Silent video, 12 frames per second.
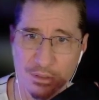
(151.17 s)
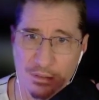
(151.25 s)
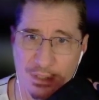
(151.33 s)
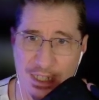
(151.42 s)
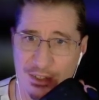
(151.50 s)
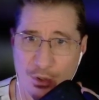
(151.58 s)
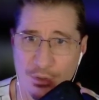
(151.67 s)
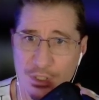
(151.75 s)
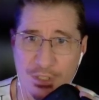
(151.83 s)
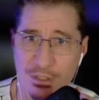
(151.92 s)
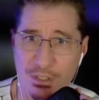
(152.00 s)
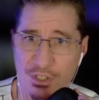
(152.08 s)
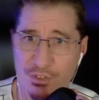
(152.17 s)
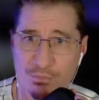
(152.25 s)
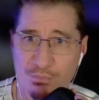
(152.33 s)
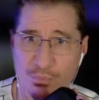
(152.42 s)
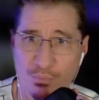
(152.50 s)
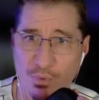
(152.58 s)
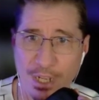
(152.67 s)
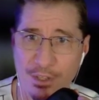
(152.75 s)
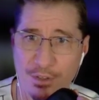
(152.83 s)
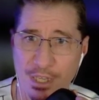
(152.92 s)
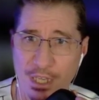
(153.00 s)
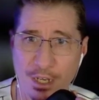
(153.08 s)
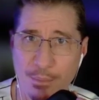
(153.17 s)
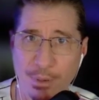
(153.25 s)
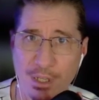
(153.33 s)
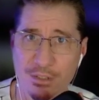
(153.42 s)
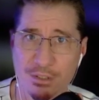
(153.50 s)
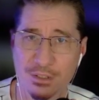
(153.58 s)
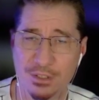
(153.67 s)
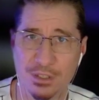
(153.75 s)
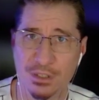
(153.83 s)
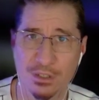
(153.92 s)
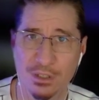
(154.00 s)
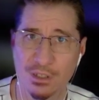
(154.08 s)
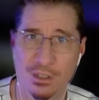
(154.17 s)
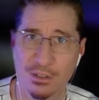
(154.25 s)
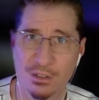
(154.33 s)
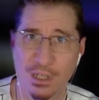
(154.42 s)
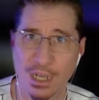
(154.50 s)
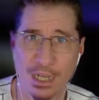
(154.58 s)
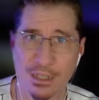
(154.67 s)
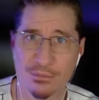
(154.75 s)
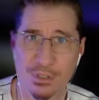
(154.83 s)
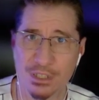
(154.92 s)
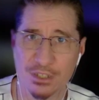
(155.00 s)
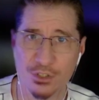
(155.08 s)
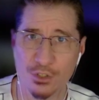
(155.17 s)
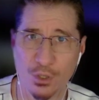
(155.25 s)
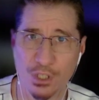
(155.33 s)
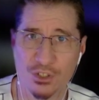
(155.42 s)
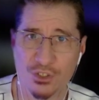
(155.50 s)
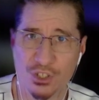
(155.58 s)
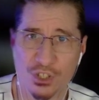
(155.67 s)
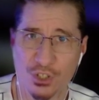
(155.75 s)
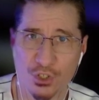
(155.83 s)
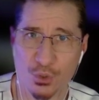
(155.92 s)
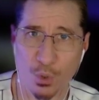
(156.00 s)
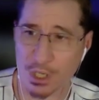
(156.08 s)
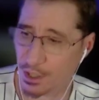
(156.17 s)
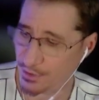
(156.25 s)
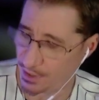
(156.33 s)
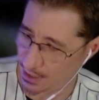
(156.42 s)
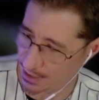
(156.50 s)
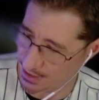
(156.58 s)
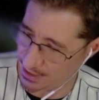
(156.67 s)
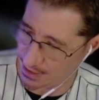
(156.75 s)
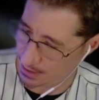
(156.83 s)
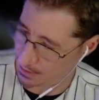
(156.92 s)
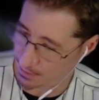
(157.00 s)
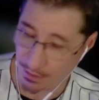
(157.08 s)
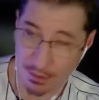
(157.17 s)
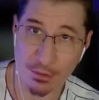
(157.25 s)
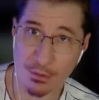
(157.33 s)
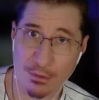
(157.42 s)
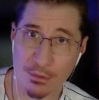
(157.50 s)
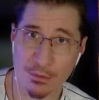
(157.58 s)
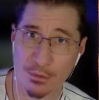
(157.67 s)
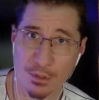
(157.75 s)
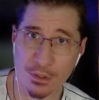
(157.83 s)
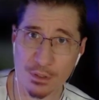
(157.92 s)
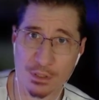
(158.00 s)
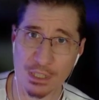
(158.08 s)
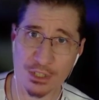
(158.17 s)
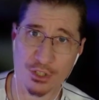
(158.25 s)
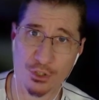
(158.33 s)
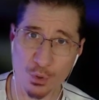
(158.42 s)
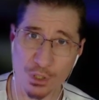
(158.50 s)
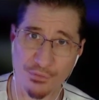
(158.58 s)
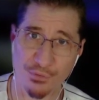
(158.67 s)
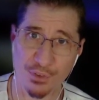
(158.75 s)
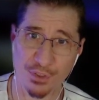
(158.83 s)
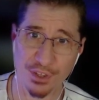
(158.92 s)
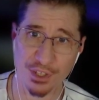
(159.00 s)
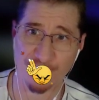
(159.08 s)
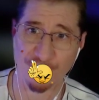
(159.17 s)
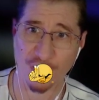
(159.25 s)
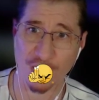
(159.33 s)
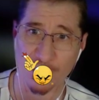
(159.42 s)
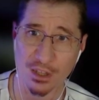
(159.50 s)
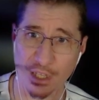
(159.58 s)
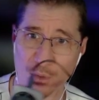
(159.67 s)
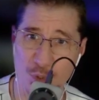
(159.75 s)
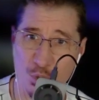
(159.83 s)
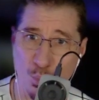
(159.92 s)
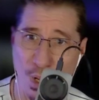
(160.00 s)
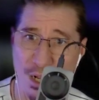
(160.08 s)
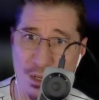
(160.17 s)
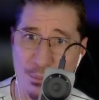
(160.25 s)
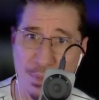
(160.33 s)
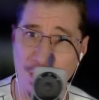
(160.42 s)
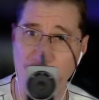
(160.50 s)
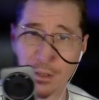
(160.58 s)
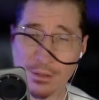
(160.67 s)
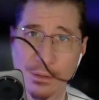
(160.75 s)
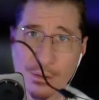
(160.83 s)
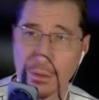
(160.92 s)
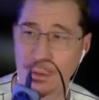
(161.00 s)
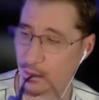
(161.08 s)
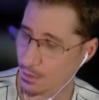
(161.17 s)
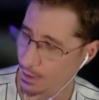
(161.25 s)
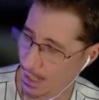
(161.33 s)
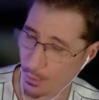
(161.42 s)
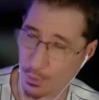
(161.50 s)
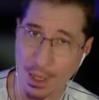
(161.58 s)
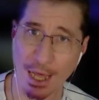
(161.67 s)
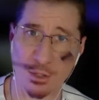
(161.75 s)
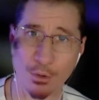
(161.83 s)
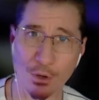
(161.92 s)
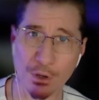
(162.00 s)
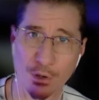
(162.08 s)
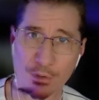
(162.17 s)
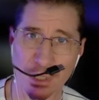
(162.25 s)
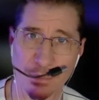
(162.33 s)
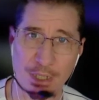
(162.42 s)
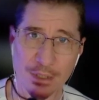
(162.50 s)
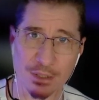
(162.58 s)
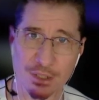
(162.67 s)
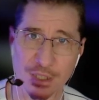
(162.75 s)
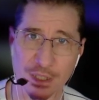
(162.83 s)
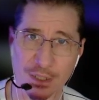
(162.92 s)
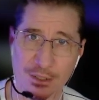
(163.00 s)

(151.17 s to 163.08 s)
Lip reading: That's all it is. It's just, right? You're hitting buttons. It's just a shortcut thing. That's it. It's no different than this fucking thing, which Wacom made. How long ago did they make this thing?